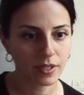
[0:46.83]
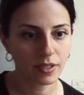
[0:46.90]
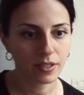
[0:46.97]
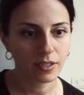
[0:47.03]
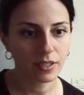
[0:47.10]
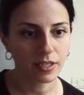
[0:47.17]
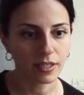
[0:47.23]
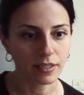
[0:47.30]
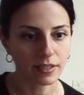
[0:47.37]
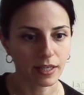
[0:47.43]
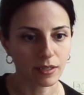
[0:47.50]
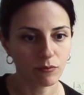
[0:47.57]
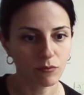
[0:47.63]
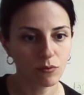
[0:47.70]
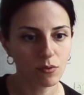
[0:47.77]
King
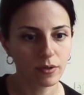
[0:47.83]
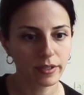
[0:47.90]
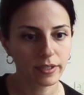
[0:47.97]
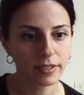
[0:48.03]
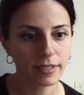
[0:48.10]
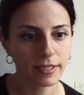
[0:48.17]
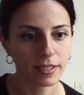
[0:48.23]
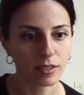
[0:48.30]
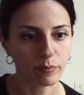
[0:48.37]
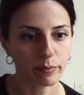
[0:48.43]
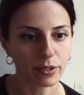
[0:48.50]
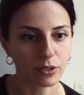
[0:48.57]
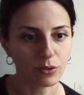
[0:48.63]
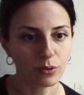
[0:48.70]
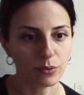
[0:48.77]
a4, king
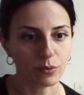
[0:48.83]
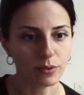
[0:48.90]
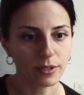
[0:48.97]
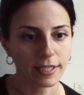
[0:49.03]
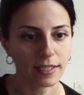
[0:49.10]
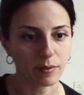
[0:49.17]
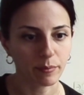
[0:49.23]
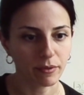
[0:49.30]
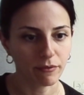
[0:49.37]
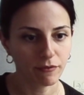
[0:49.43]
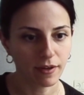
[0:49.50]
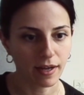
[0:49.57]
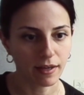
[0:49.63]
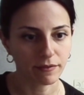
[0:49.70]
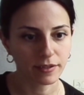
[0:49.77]
b2, king
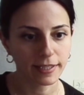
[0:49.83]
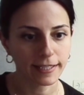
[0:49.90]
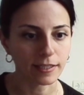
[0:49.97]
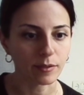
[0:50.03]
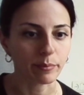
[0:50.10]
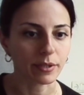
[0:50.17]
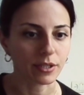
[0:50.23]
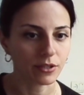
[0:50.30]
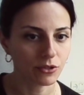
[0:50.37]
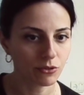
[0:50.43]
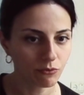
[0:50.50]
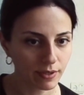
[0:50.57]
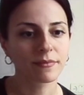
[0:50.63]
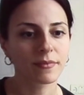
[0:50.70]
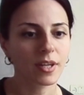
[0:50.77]
b5, king
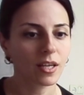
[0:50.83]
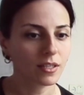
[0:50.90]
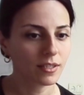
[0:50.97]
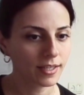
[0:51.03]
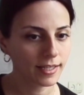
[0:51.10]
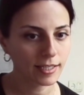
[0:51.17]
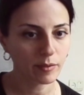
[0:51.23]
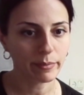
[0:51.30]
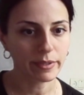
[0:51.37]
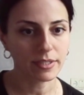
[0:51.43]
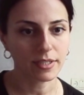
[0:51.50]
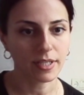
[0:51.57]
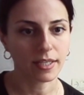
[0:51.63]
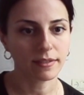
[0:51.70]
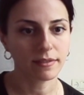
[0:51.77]
b3, king
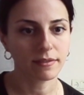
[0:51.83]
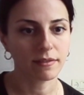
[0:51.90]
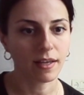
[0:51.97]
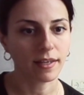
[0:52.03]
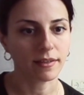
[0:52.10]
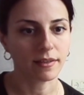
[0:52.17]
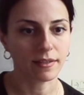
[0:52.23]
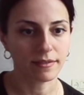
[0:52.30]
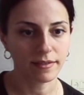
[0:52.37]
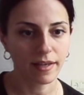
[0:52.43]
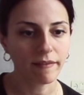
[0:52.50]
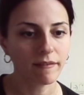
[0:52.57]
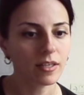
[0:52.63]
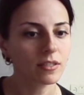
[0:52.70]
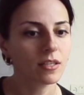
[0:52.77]
b6, knight
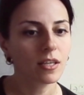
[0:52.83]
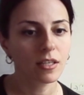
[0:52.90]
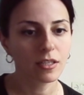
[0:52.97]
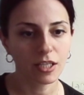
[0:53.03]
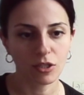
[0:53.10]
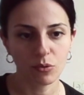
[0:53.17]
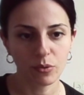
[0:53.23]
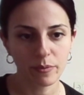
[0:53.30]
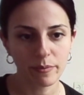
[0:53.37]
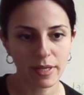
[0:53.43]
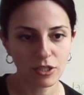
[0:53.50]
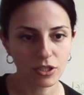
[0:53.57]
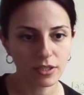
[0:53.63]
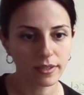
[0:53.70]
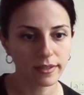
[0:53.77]
d7. Can you
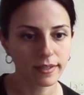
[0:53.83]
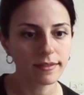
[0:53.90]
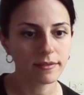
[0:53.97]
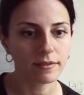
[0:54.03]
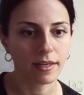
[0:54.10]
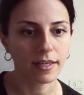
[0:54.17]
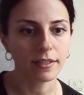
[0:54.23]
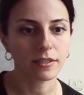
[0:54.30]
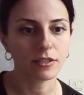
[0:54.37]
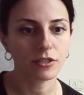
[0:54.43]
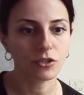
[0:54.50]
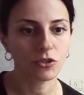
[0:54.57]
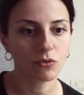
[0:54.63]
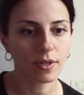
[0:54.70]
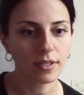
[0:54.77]
imagine this knight
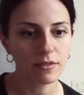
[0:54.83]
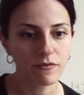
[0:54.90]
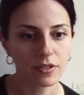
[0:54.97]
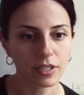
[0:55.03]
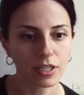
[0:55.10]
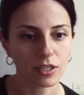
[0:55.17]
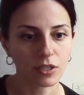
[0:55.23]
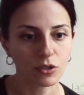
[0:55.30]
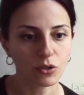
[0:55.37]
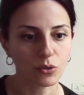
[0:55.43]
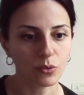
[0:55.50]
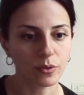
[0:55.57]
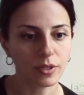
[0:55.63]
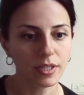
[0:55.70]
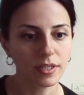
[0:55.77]
is transferring
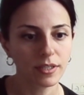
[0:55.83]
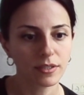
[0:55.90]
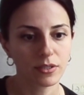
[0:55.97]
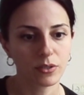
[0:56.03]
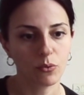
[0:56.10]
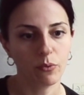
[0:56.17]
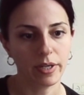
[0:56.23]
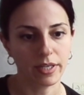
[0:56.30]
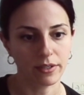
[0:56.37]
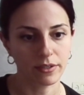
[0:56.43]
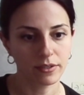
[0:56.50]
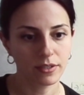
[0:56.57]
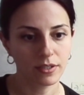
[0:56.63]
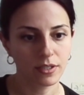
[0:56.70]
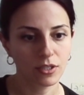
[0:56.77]
to this
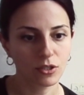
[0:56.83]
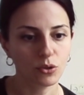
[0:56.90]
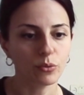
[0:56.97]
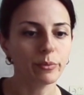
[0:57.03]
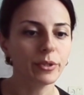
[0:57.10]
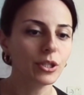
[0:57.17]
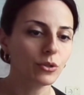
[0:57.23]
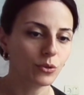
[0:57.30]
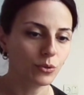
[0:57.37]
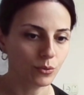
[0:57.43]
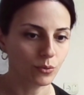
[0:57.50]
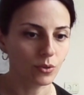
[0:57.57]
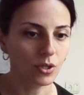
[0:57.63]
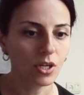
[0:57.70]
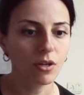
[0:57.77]
square, to
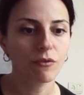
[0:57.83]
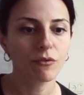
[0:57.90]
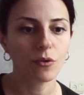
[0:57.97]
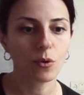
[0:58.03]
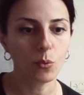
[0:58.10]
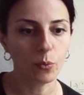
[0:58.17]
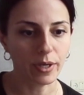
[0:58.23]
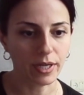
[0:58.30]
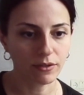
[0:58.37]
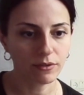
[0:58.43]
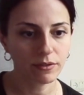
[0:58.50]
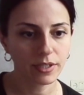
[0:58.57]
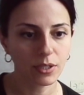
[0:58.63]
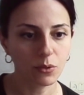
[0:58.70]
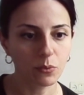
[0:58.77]
b2, from
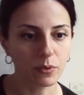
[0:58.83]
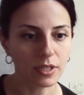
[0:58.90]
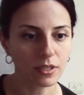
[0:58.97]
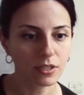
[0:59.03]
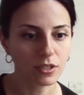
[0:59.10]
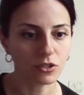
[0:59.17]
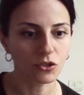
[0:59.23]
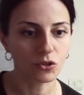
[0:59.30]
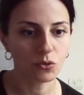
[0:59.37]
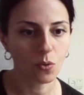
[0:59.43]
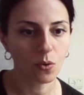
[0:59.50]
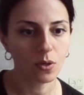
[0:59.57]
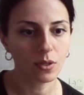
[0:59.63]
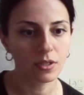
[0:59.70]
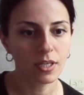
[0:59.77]
where he will control